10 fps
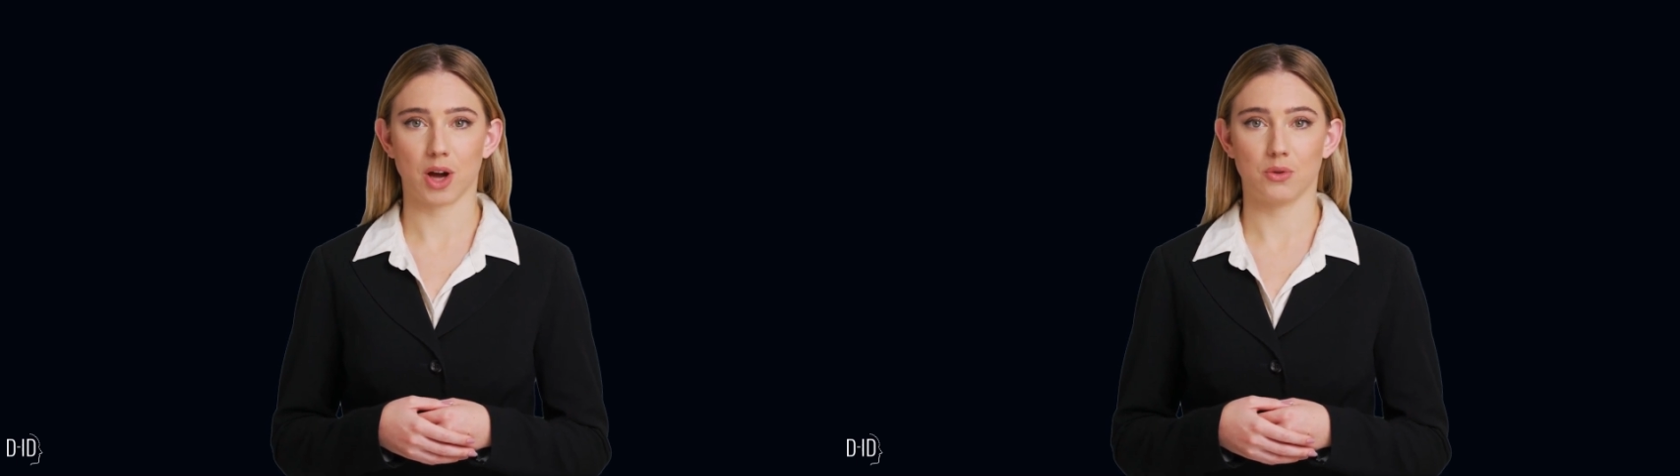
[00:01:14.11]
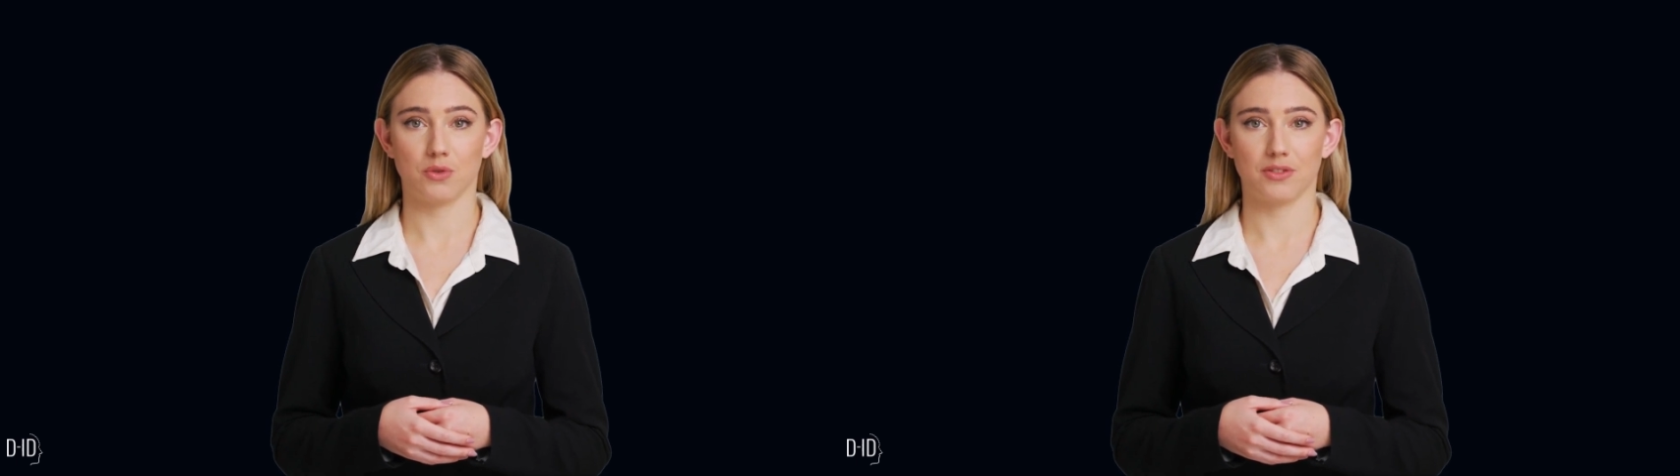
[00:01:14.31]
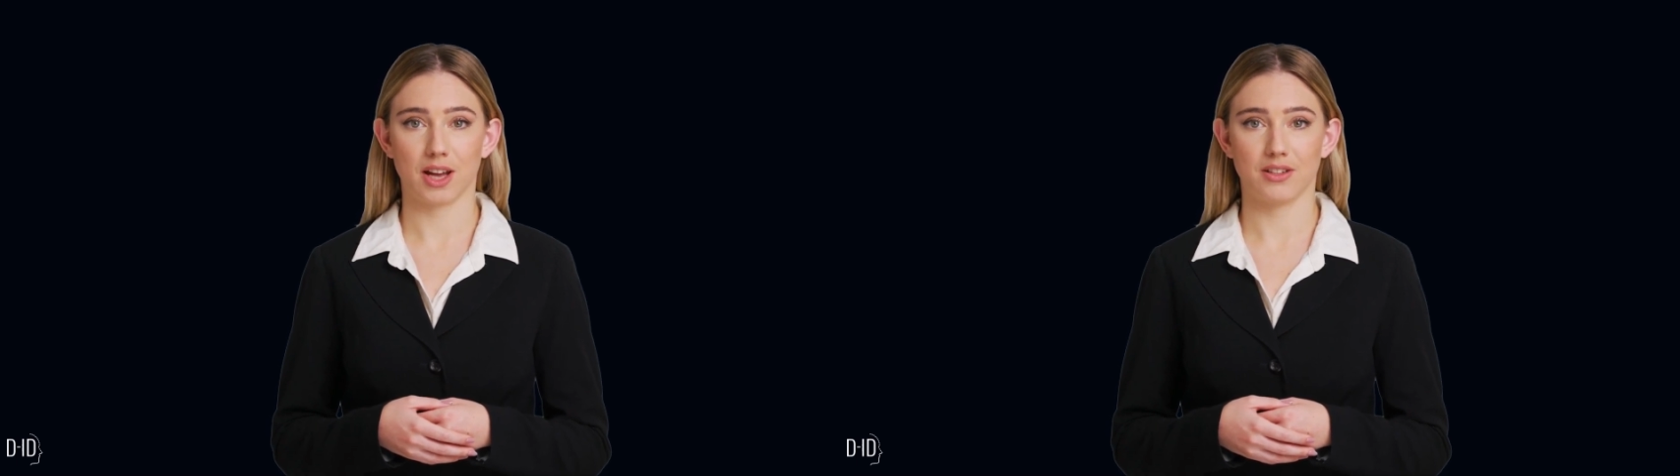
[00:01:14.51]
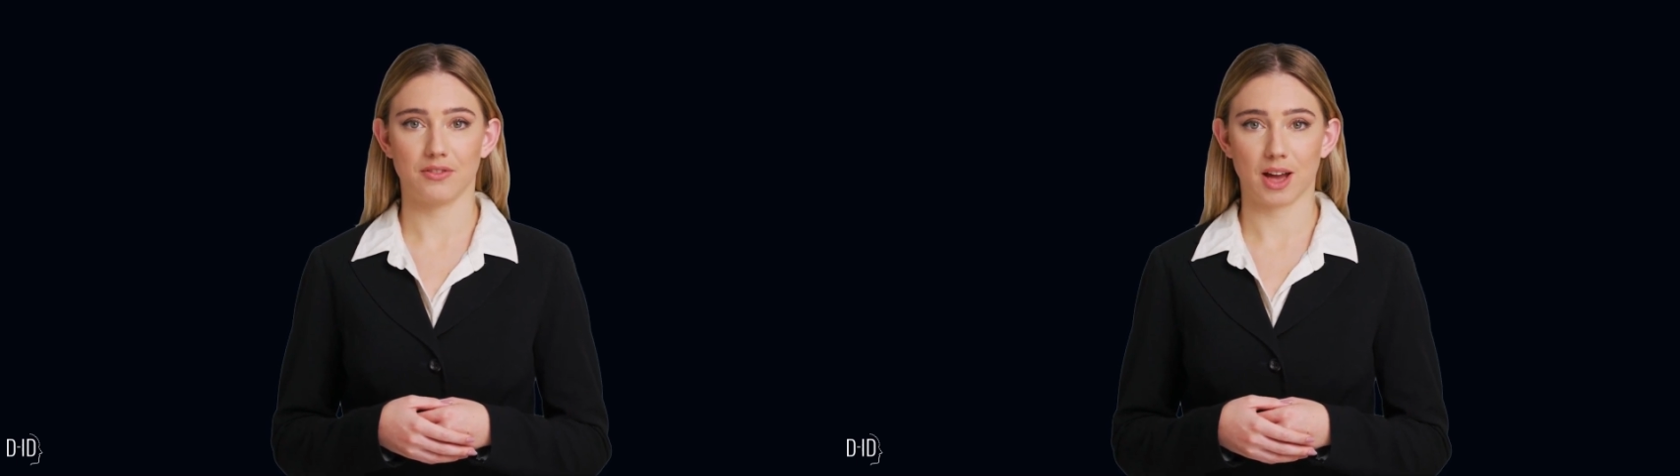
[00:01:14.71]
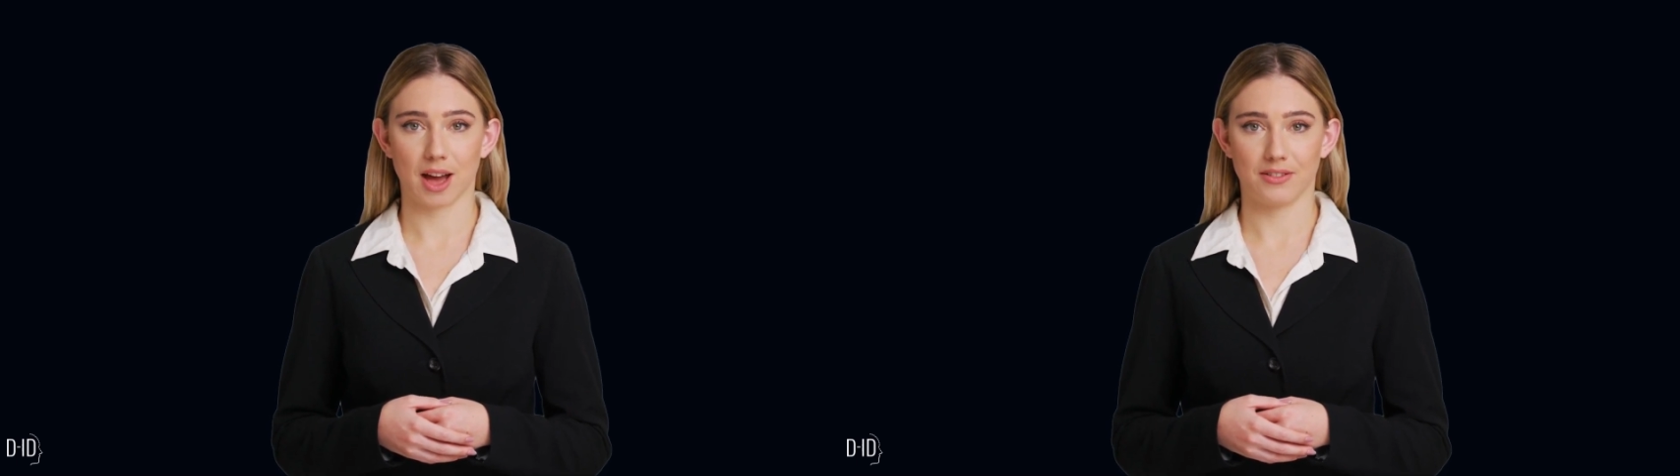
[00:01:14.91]
prioritize
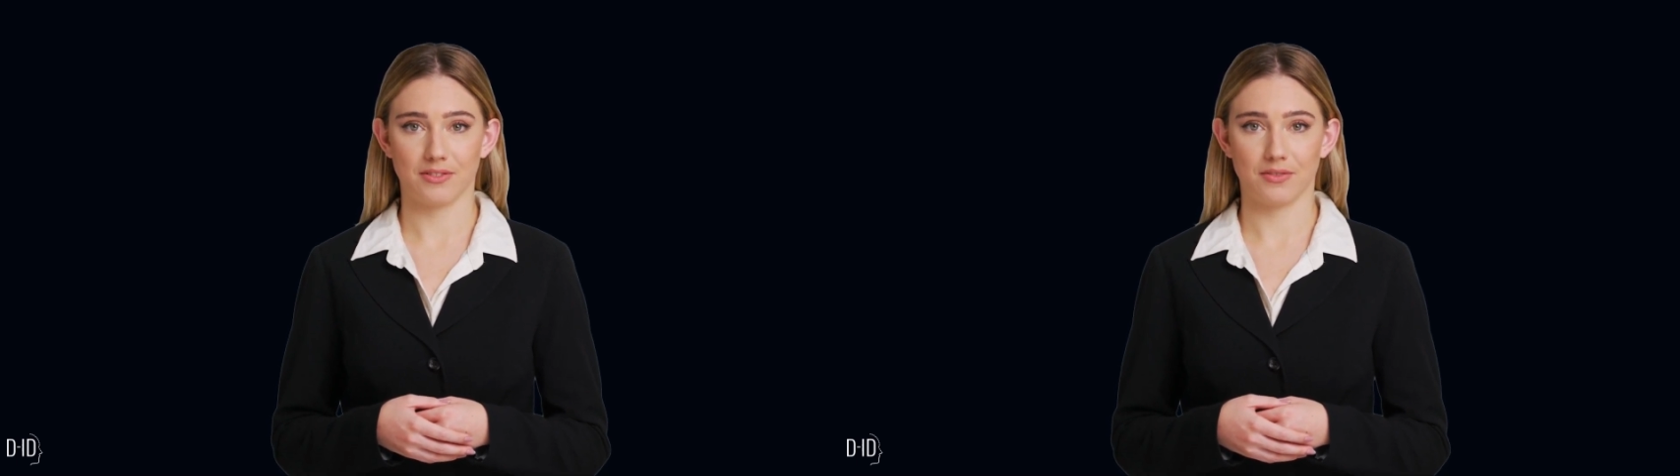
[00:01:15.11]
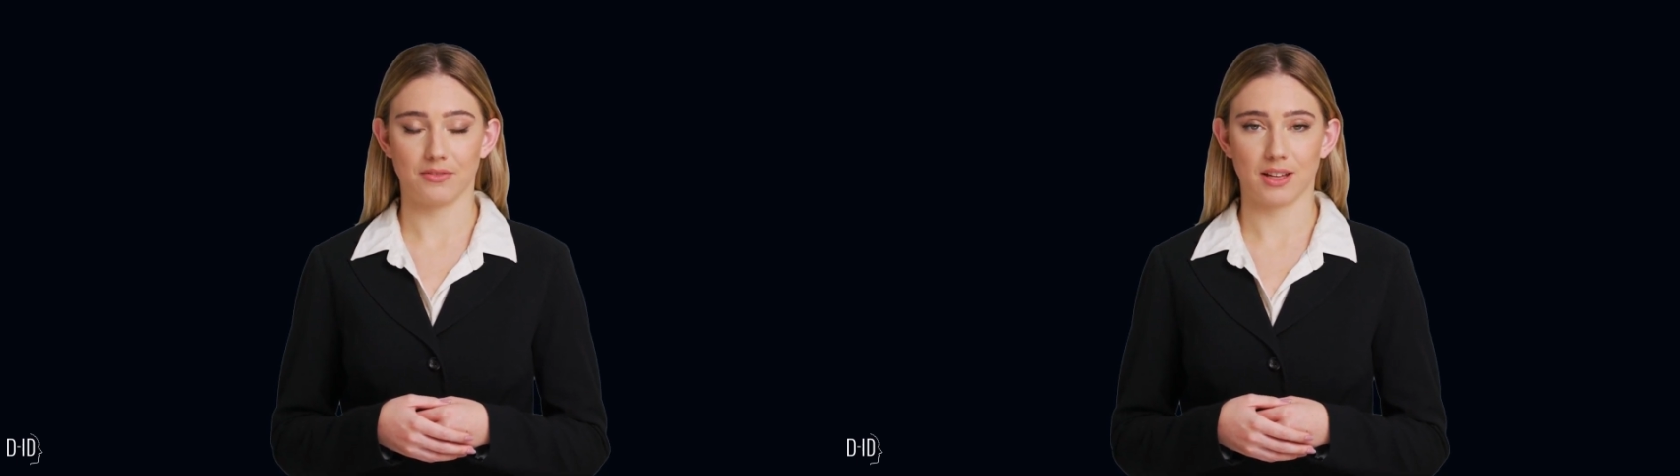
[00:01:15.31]
tests